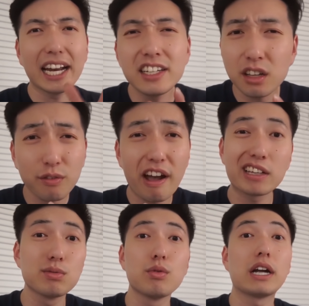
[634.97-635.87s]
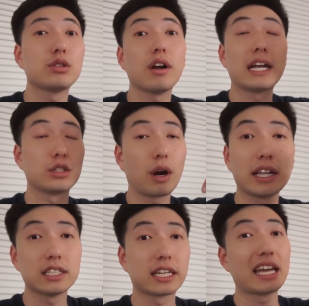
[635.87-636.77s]
any other fast food restaurant and try
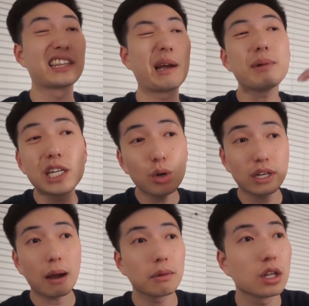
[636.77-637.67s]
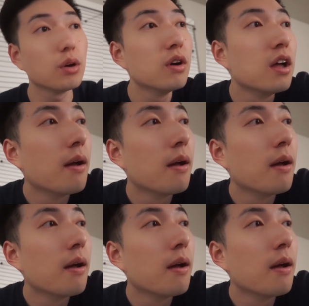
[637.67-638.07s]
this again, let me know down below.